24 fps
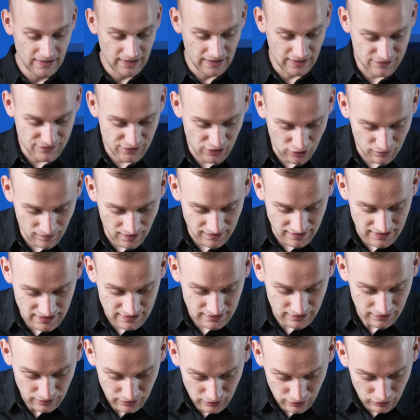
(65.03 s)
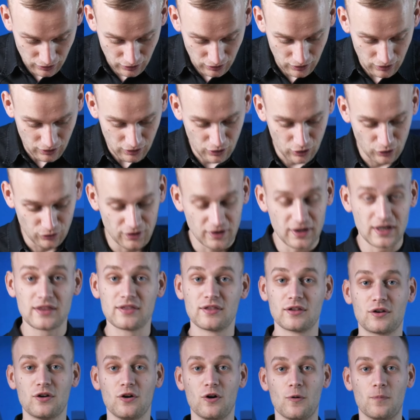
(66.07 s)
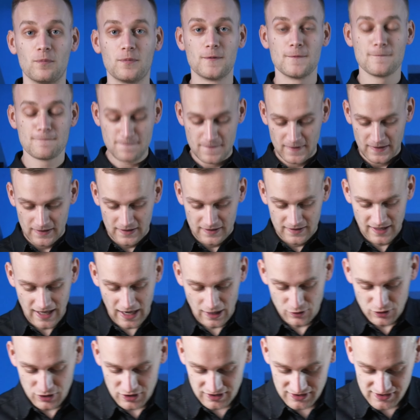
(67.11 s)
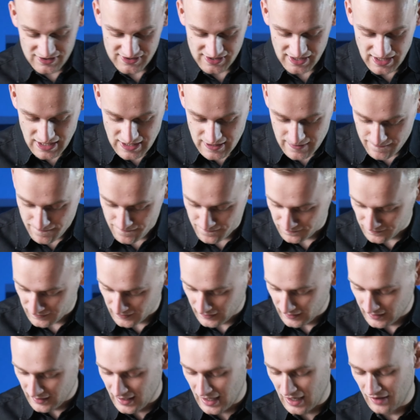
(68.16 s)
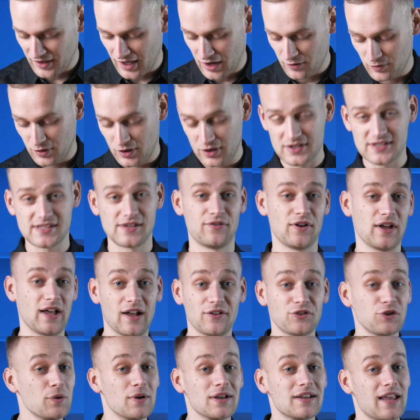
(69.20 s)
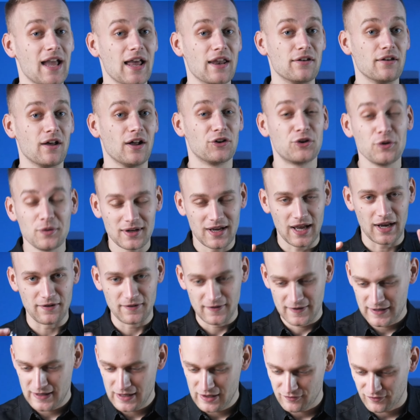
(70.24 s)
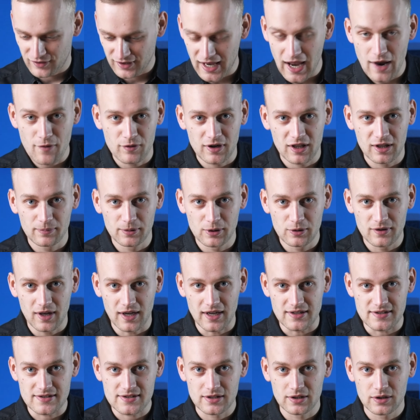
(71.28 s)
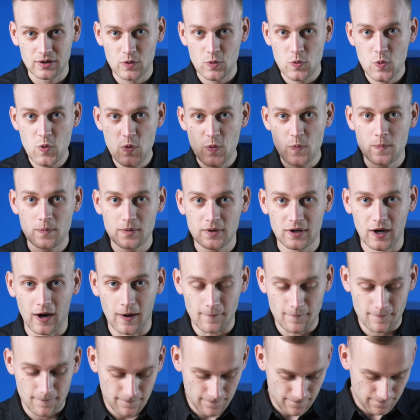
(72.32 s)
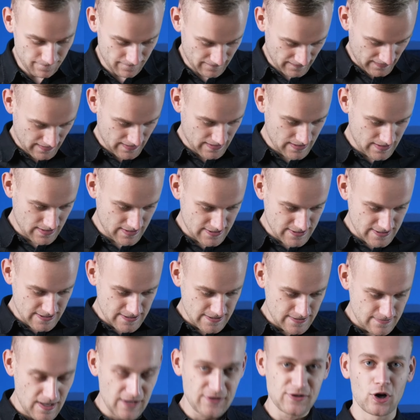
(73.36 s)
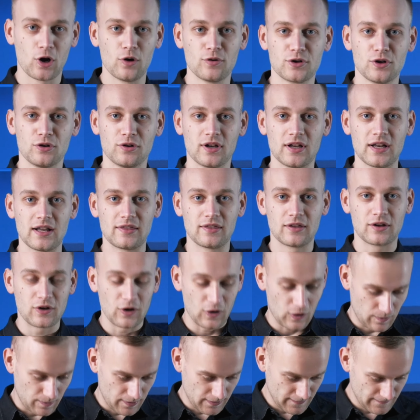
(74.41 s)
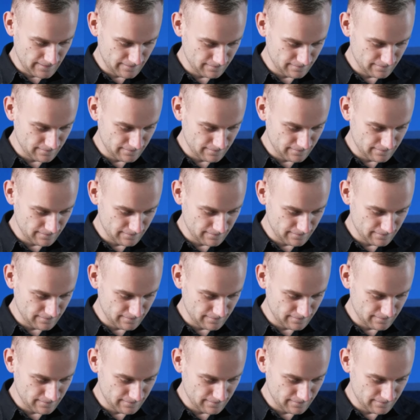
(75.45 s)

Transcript: It's already underneath the cup. Now you can see how that works. If I, I'll do it again, I'll do it again. If I get rid of the blue dice, gone. It's already underneath the cup.